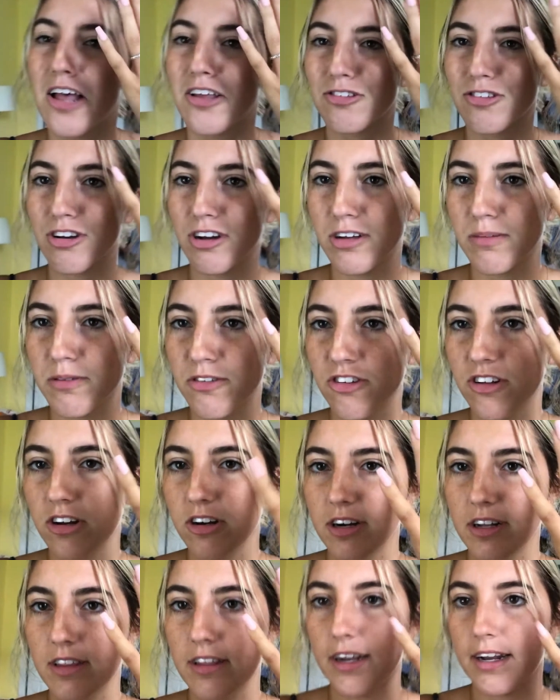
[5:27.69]
So I was pushing
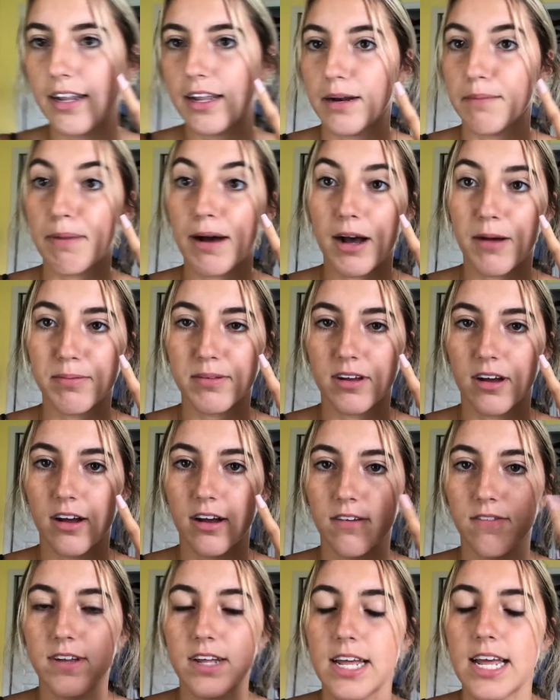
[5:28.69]
underneath it and then it popped
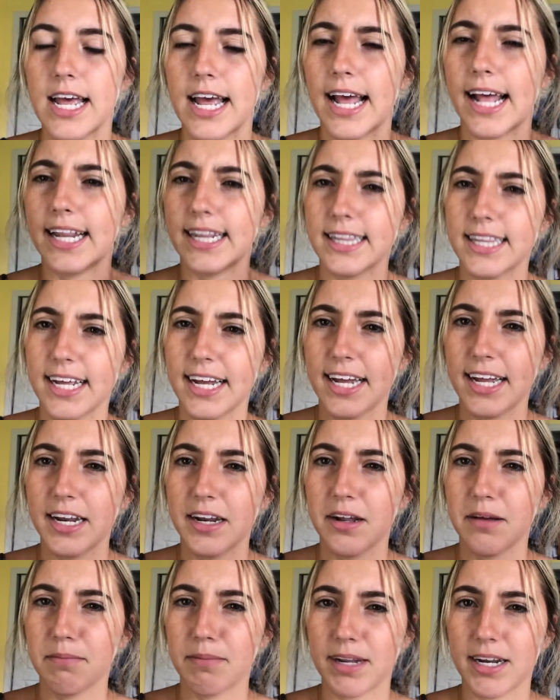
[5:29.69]
off. And
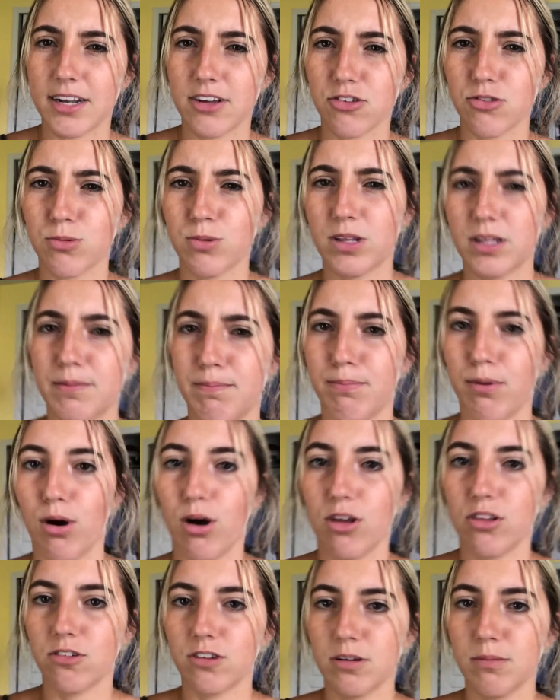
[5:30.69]
then my nails were really
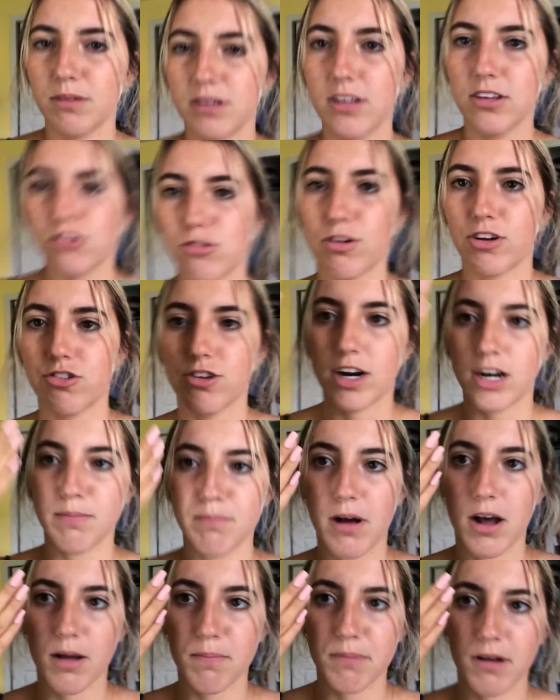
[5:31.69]
bothering me, so I tried to
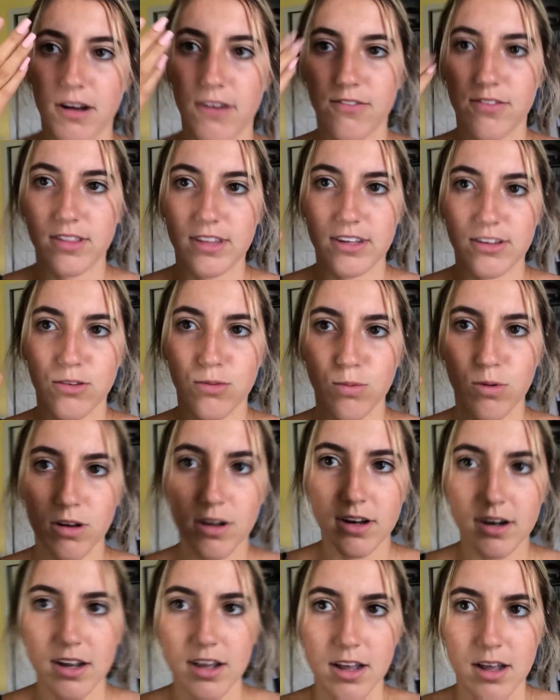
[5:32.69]
pop off this
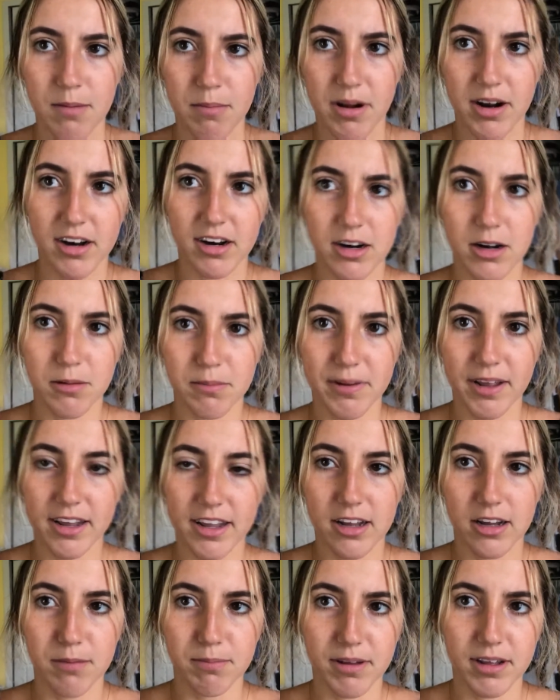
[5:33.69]
one, but I ended up
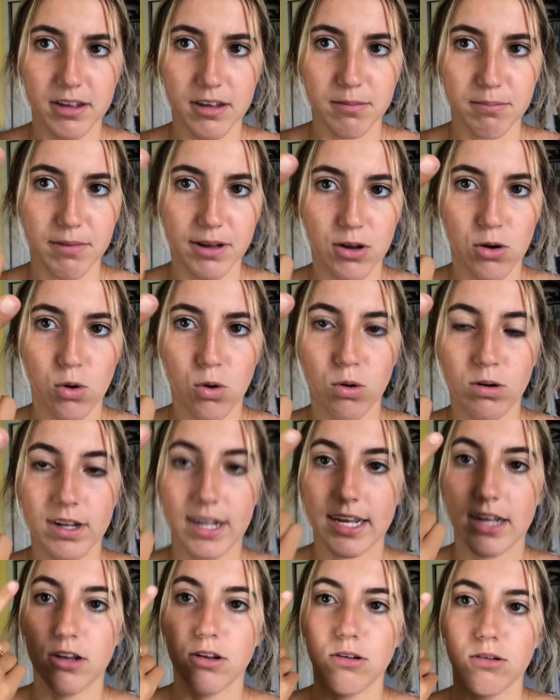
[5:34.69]
taking up like my whole
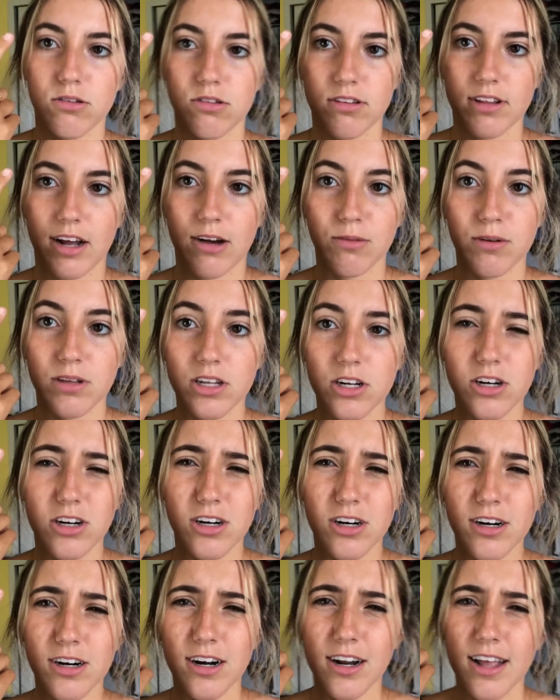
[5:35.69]
nail, so that really
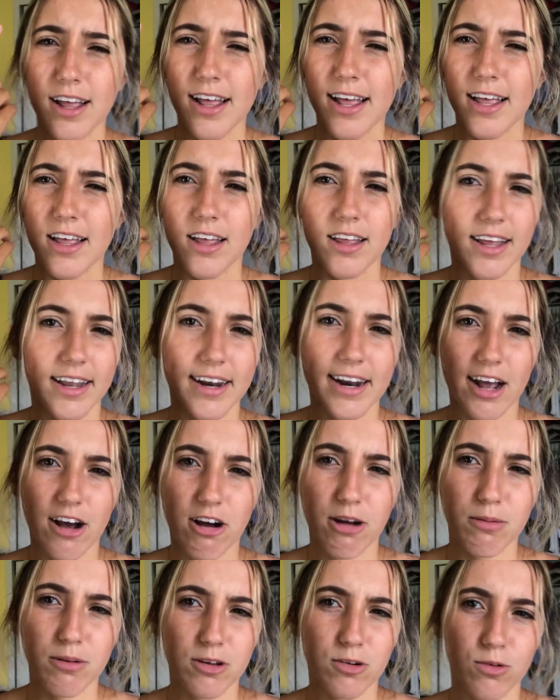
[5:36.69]
hurt. And now
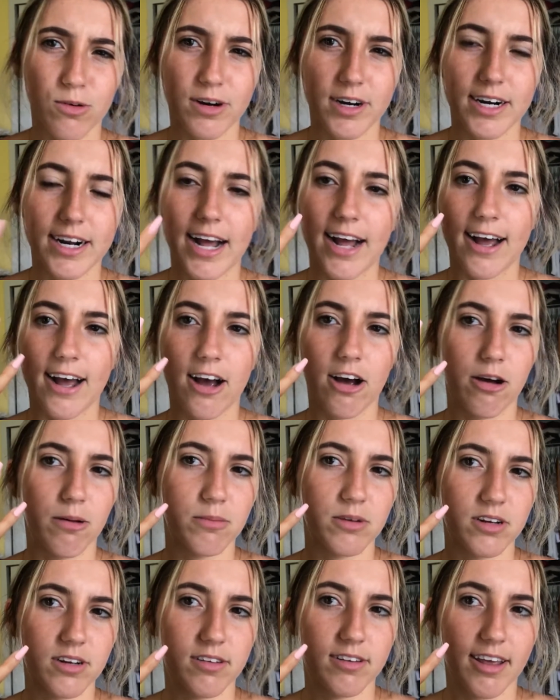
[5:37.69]
I'm like worried how
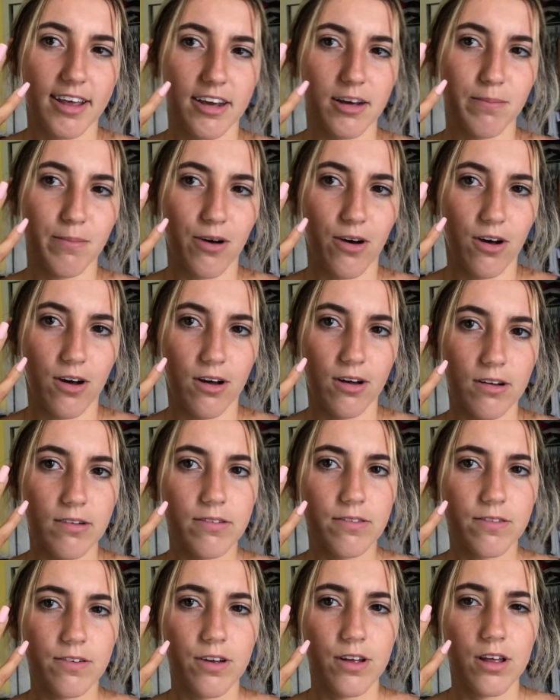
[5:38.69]
I'm gonna take them
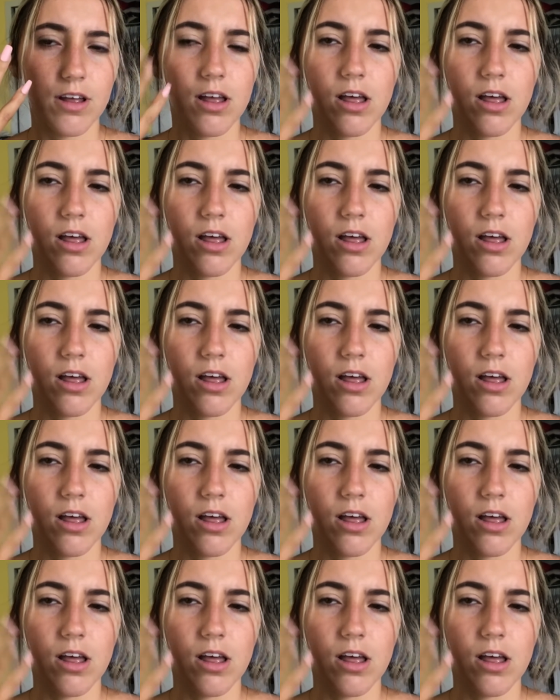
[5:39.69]
off.